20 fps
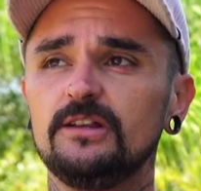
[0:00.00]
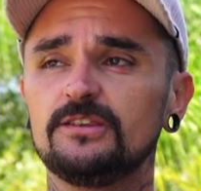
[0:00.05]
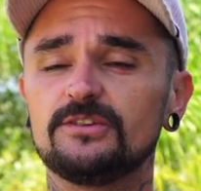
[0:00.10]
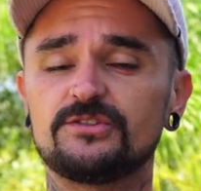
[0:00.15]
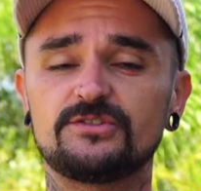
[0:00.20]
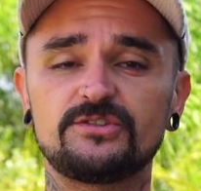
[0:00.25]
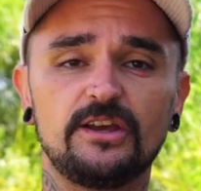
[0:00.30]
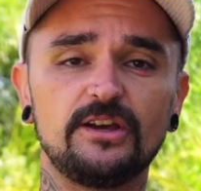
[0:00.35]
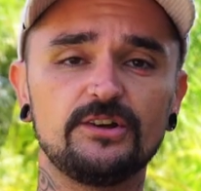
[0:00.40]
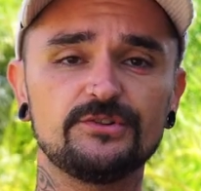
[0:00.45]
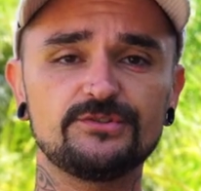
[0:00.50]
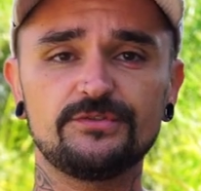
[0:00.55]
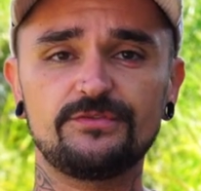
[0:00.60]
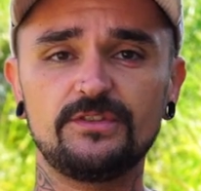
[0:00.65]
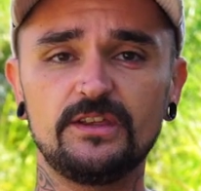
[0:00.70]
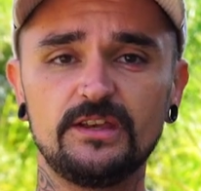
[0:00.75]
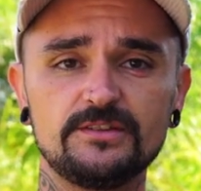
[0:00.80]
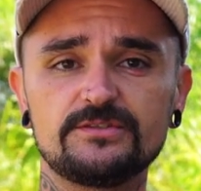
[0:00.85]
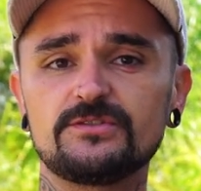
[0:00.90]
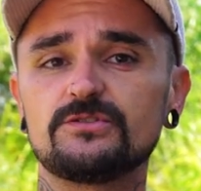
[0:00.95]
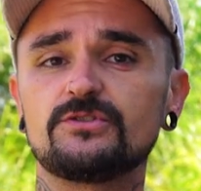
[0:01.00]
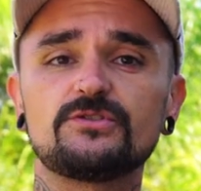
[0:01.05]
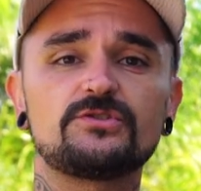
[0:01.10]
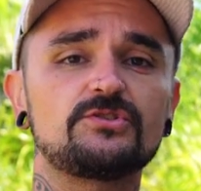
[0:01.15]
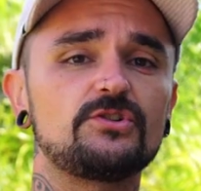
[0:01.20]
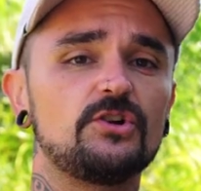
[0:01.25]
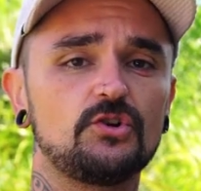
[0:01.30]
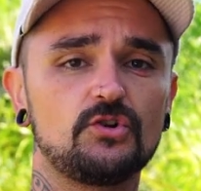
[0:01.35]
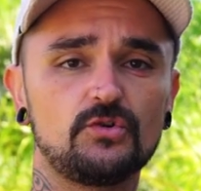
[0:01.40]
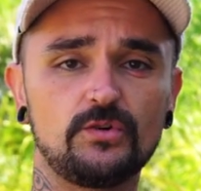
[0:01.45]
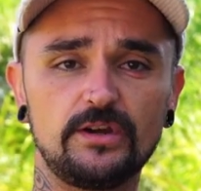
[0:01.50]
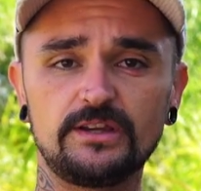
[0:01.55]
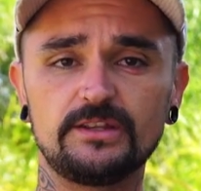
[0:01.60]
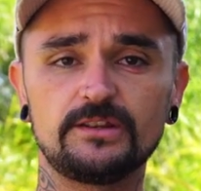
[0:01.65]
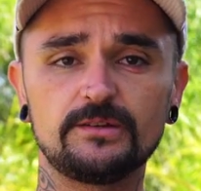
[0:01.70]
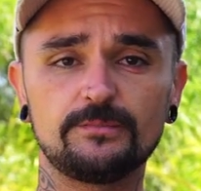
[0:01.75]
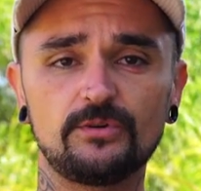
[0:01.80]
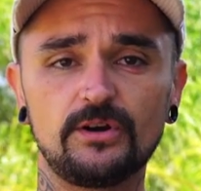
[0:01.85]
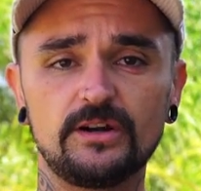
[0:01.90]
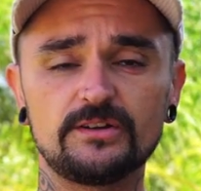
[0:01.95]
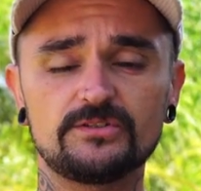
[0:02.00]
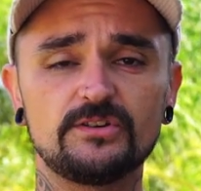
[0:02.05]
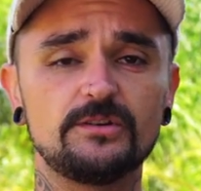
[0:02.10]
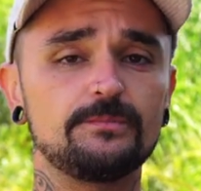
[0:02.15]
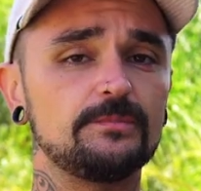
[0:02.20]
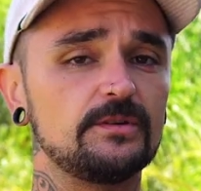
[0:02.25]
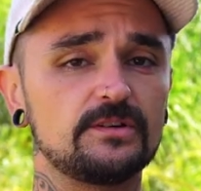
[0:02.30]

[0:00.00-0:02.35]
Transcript: sales of things and just start cranking the price up